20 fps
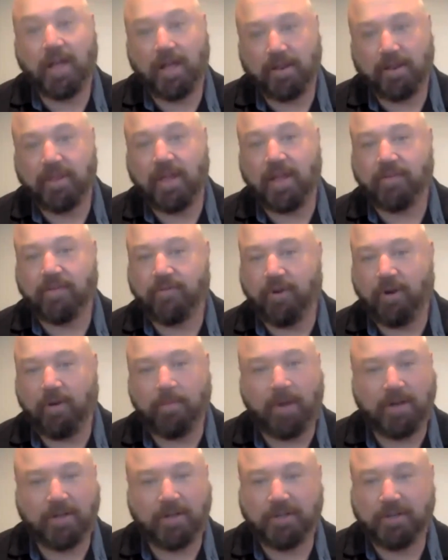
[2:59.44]
Thanks very
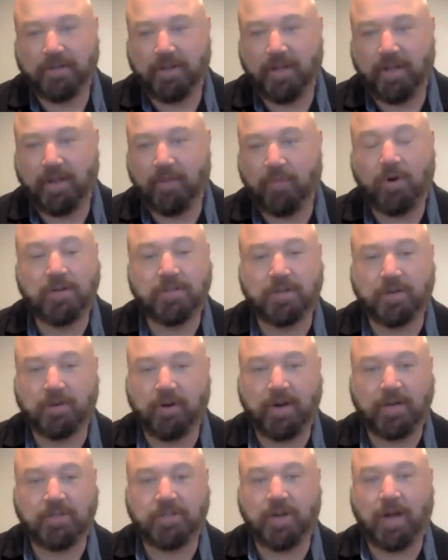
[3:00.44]
much. And it was a
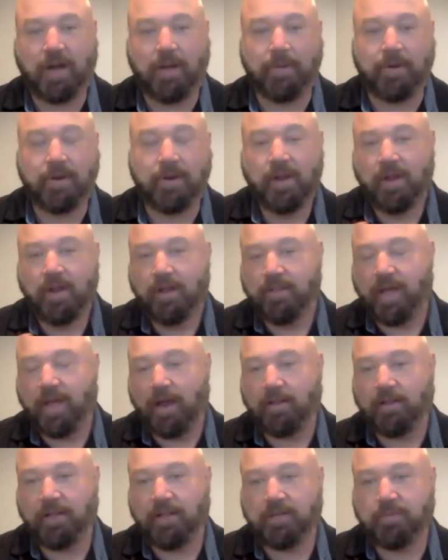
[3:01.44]
great job. And
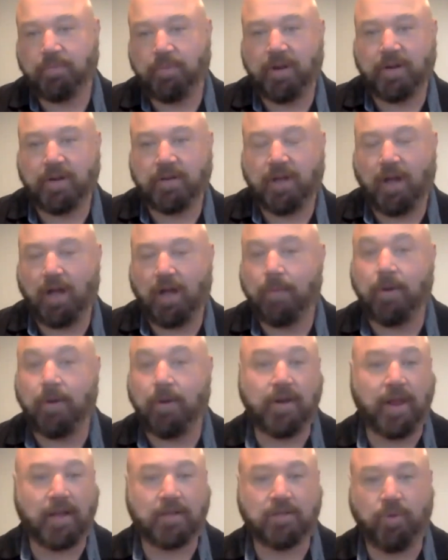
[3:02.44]
that leads me to talk
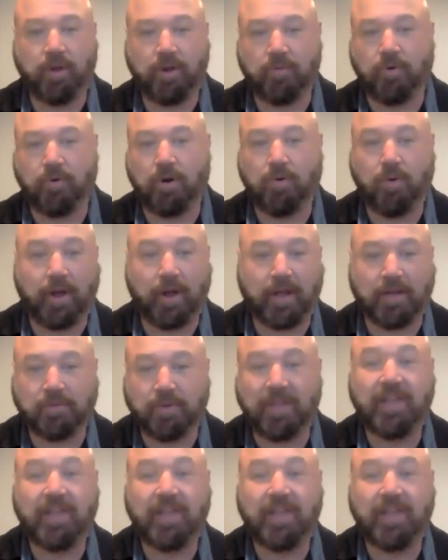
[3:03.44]
about next week real quick as we